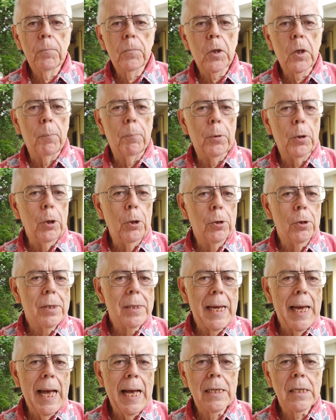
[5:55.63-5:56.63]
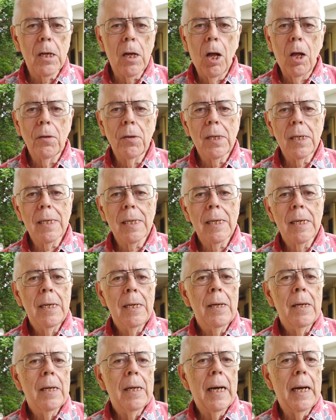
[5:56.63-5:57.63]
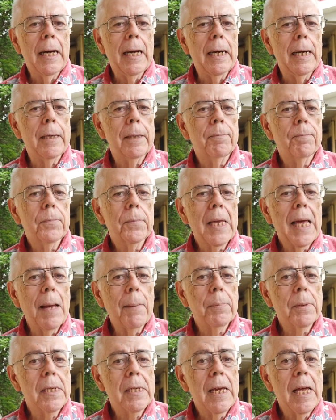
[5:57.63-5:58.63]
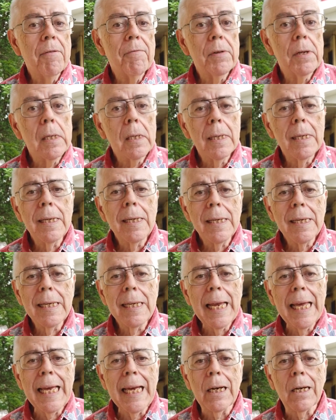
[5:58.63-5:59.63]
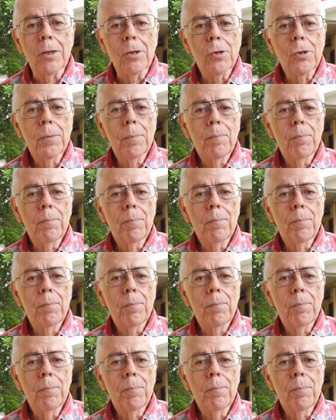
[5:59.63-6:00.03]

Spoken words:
computer science, all this type of stuff, it's in English.